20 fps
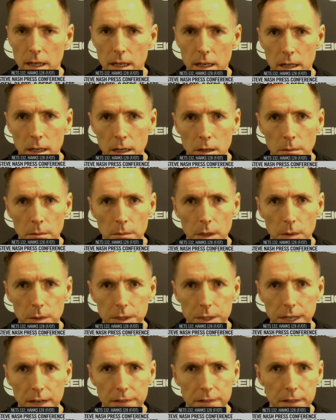Um, but
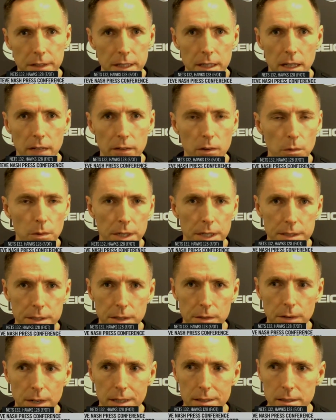we definitely love it when he's
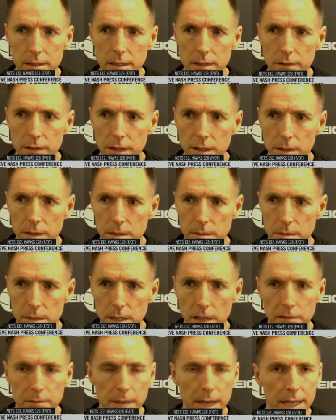aggressive, and there's some
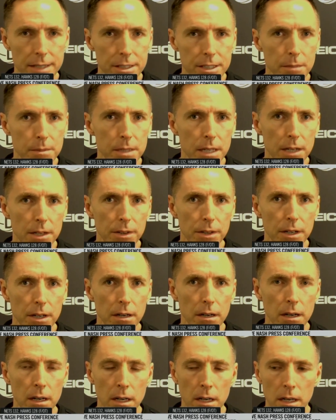tough matchups out
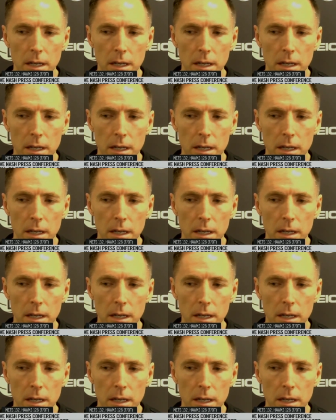there